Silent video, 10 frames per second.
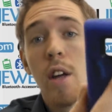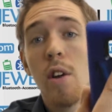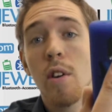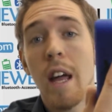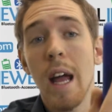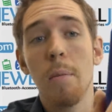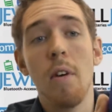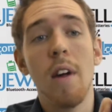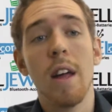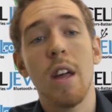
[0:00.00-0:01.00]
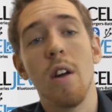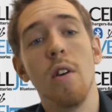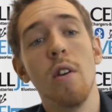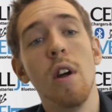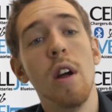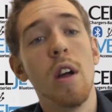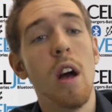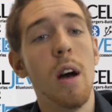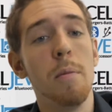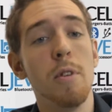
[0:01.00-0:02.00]
your camera right here,
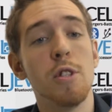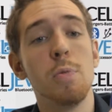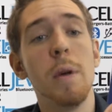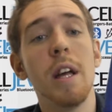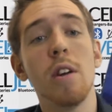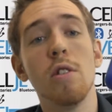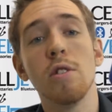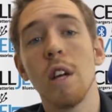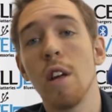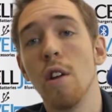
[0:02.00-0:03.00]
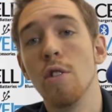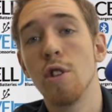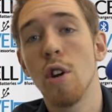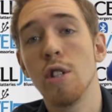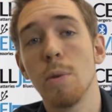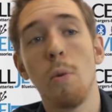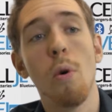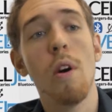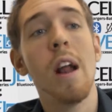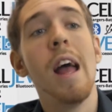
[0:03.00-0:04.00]
um, your speakers, your charging
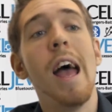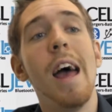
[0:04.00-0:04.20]
port,